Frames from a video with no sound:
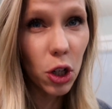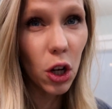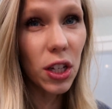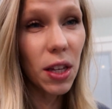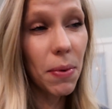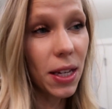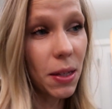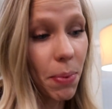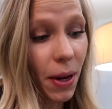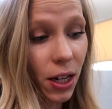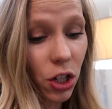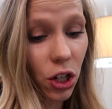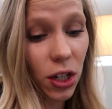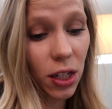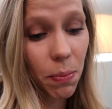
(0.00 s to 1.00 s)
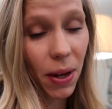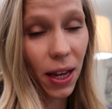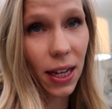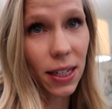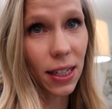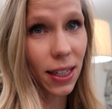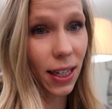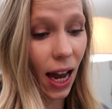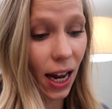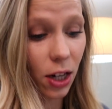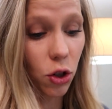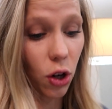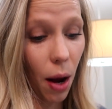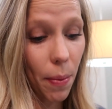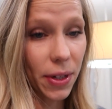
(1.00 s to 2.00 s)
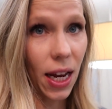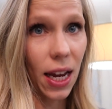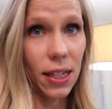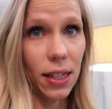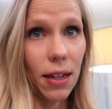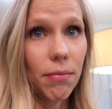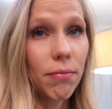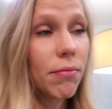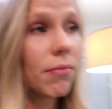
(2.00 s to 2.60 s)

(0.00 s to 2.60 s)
gonna show you some of these pictures because it's kind of traumatizing.